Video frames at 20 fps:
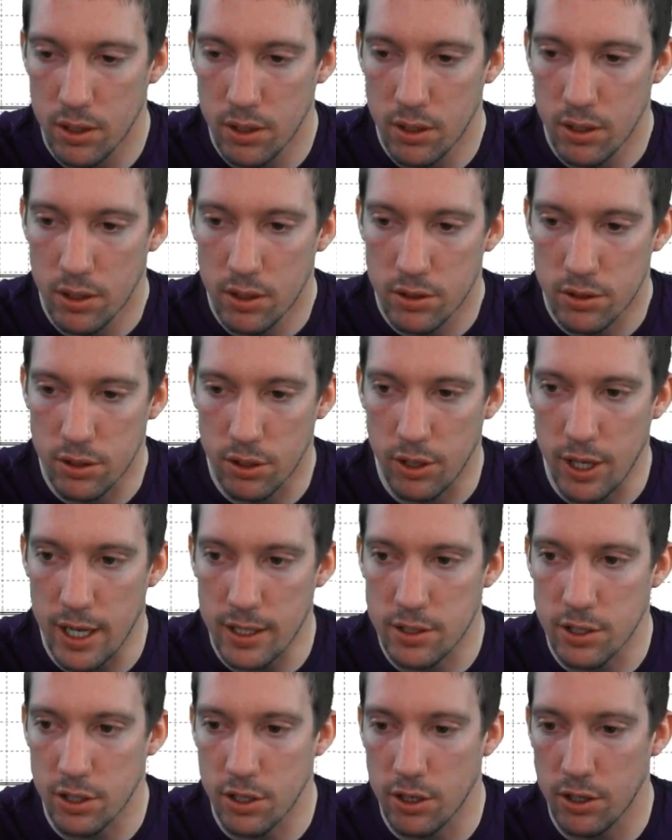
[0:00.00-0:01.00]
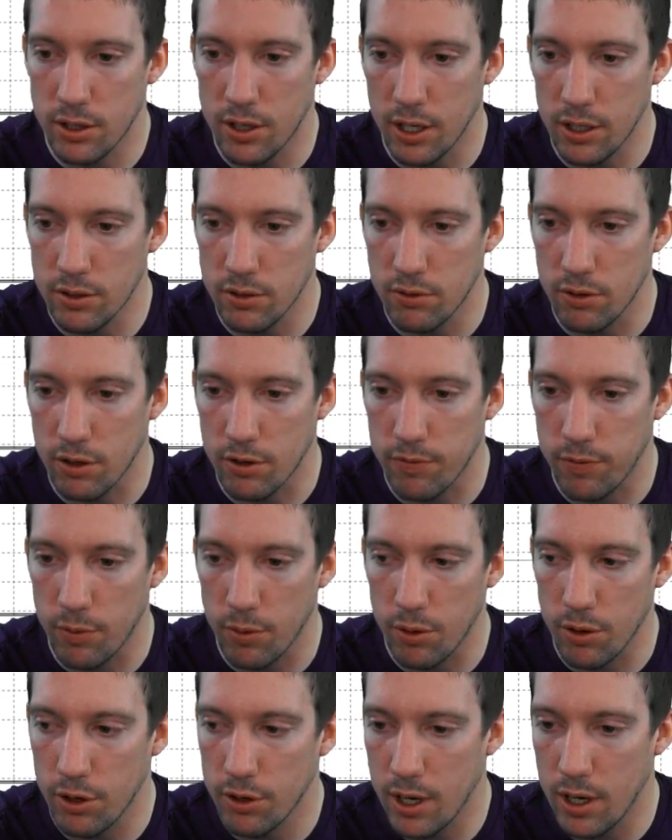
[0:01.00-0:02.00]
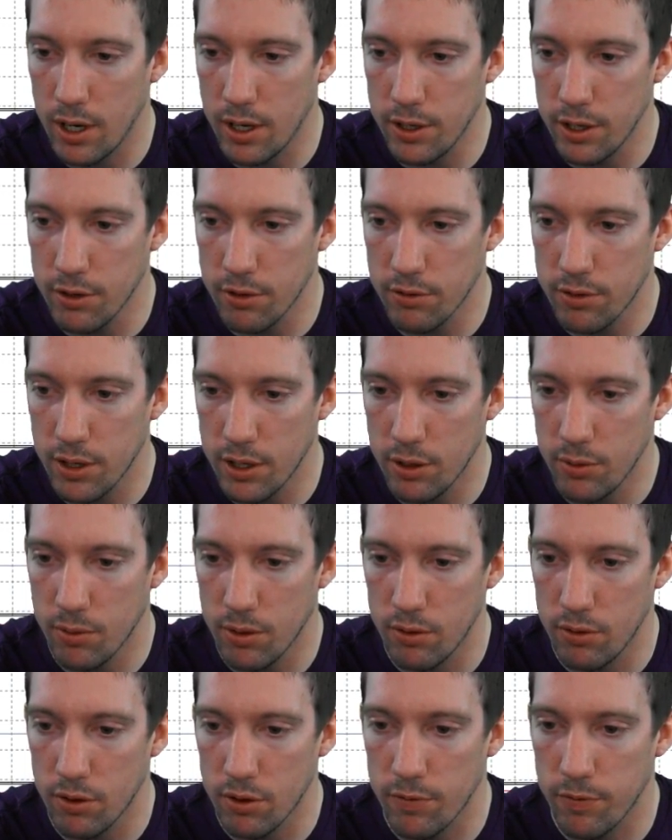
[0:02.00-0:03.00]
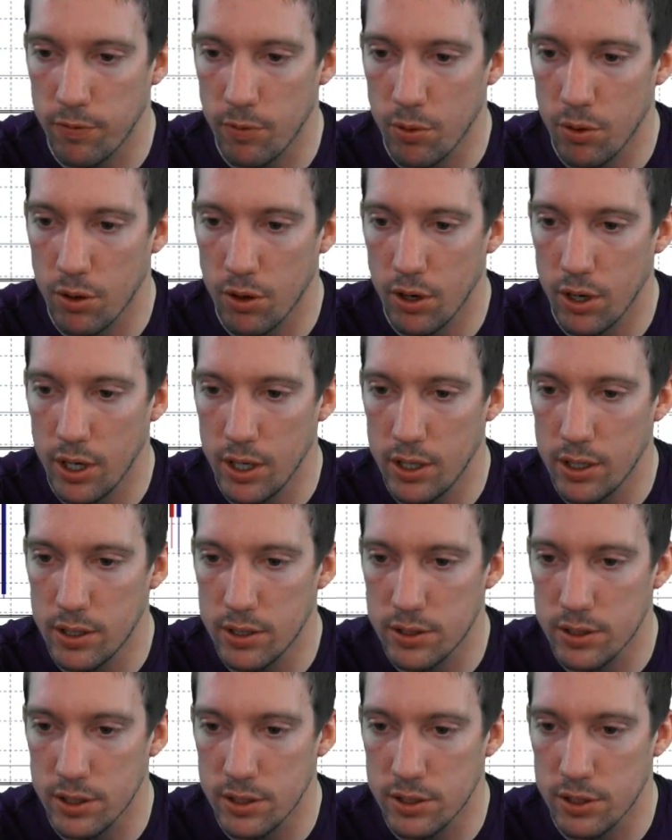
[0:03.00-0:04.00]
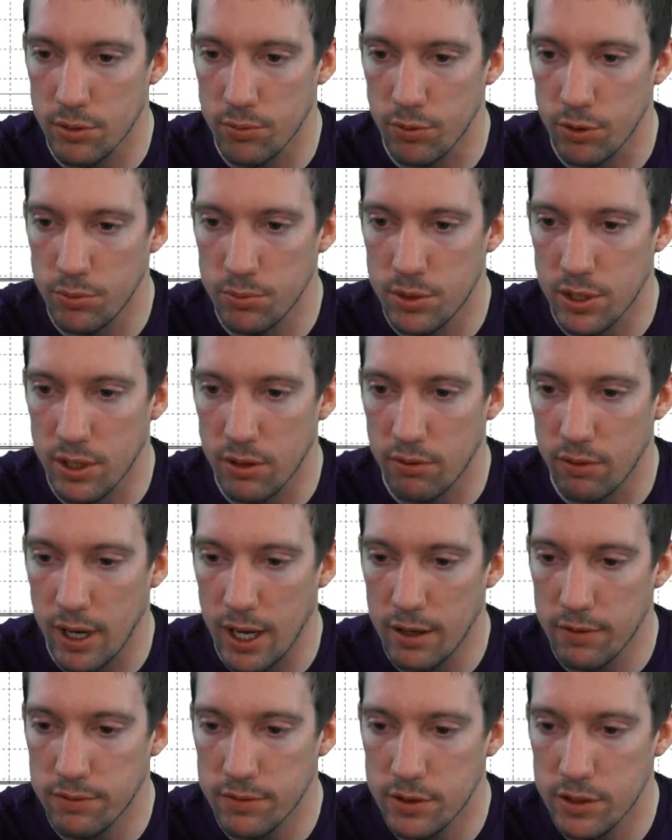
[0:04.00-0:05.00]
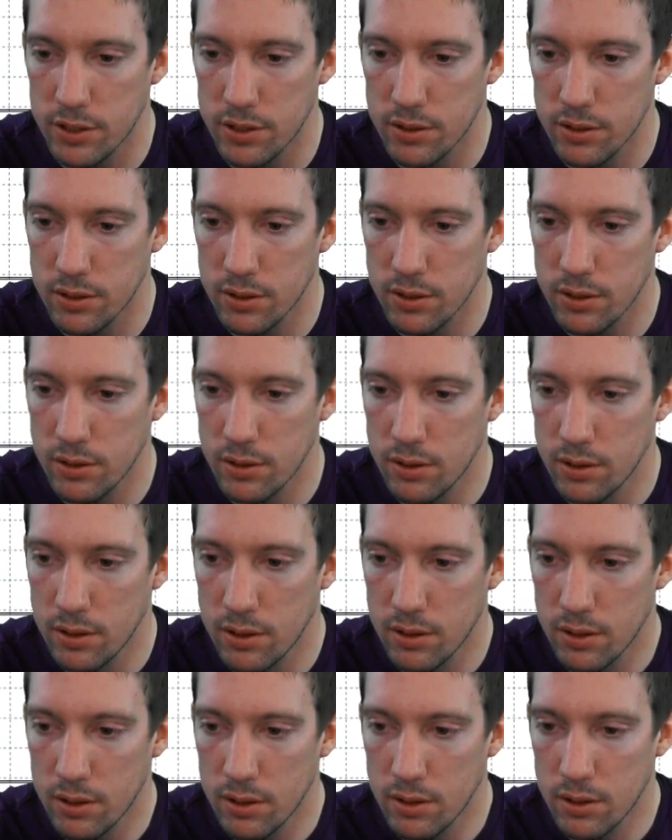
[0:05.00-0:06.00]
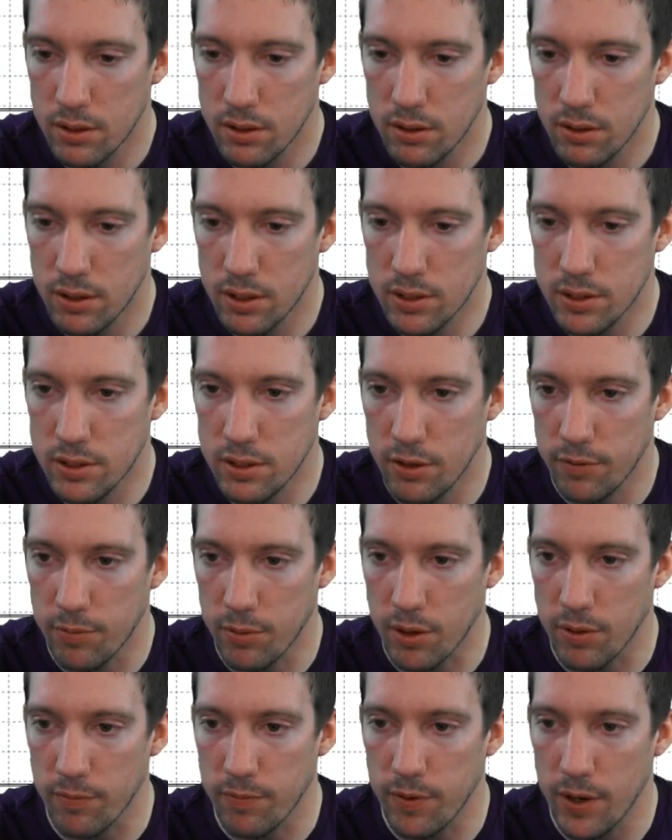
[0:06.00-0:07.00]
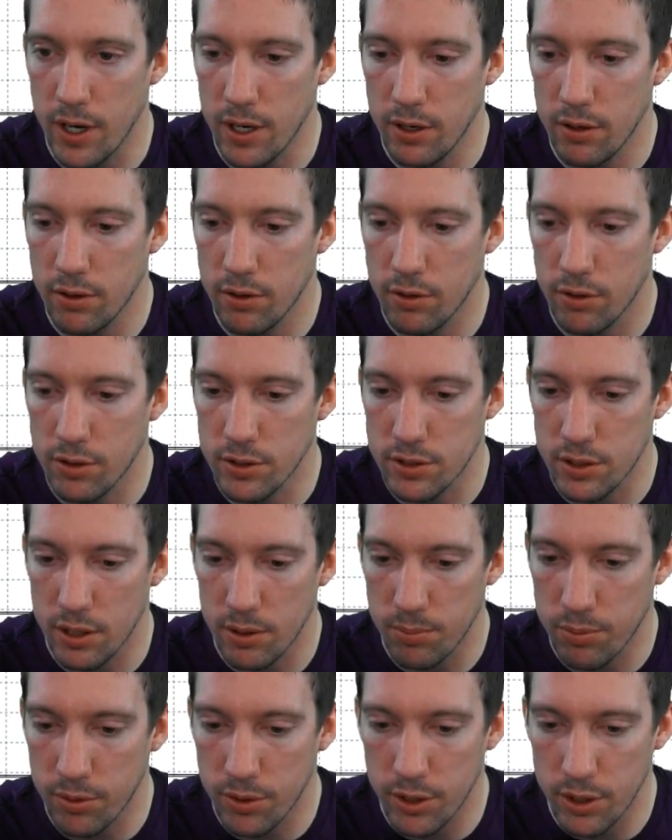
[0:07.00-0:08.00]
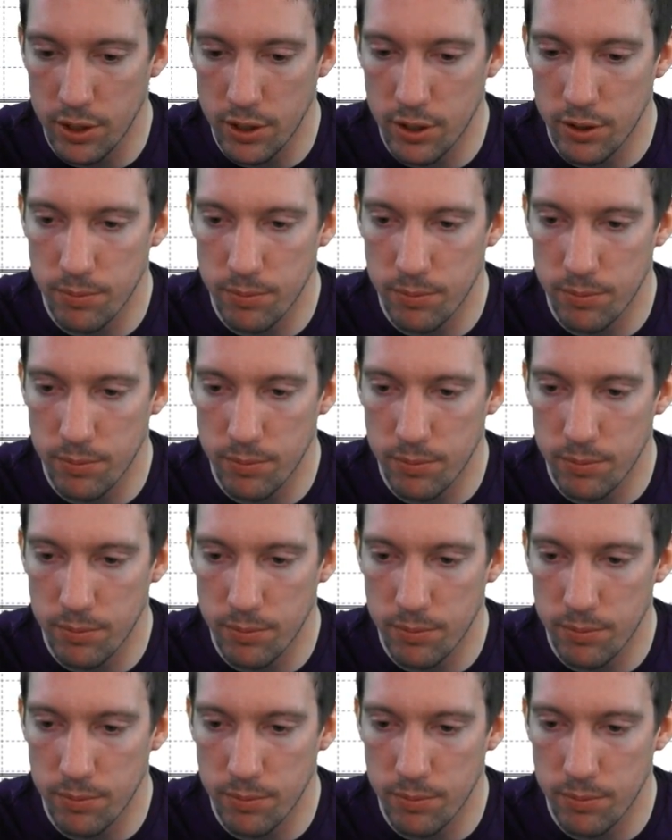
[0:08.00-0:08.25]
So that's a good thing to look for. Another thing you want to look for is there room to the left? Let's see if we can find another example here.